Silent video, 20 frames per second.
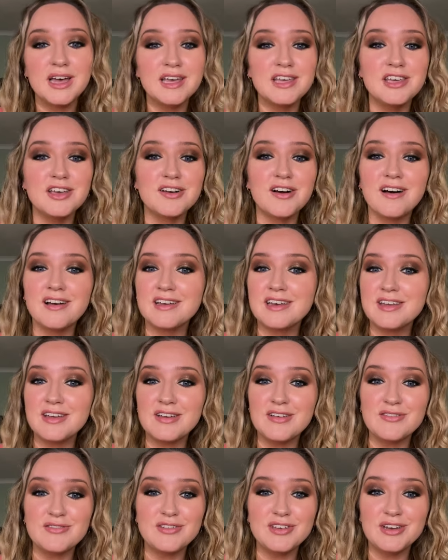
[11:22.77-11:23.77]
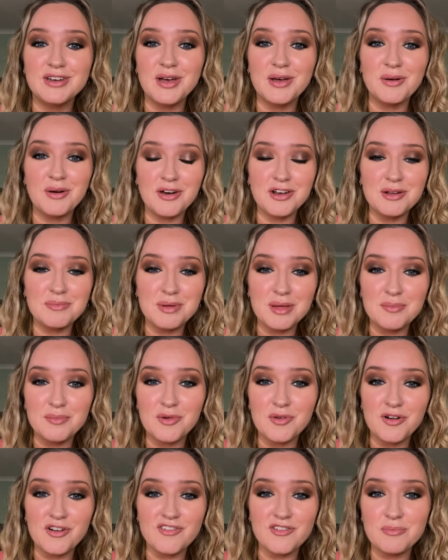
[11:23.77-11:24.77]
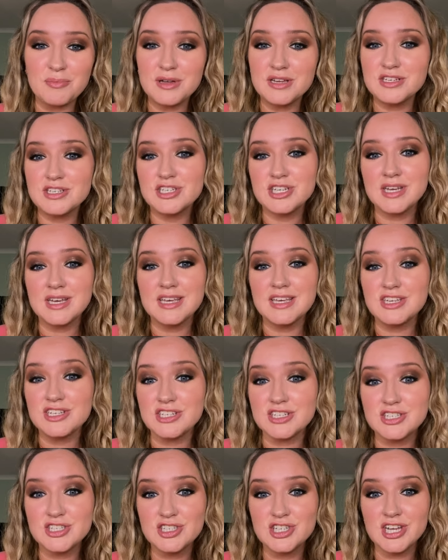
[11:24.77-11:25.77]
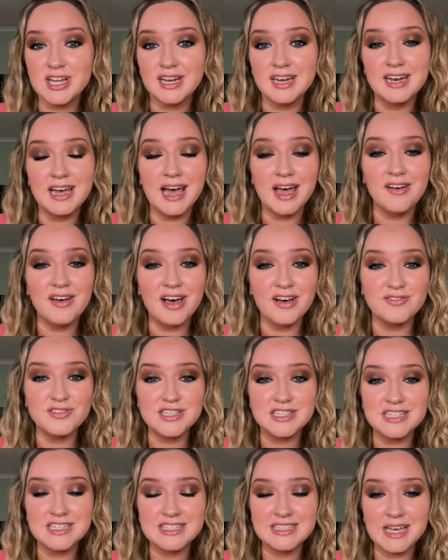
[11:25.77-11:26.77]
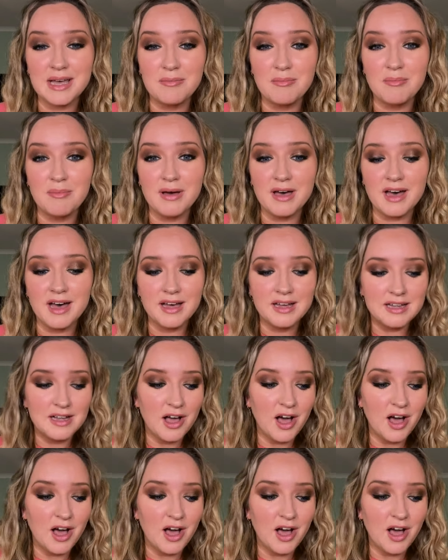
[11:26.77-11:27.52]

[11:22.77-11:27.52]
you kind of, you know, on a bit more of a budget, you're just chilling out after December.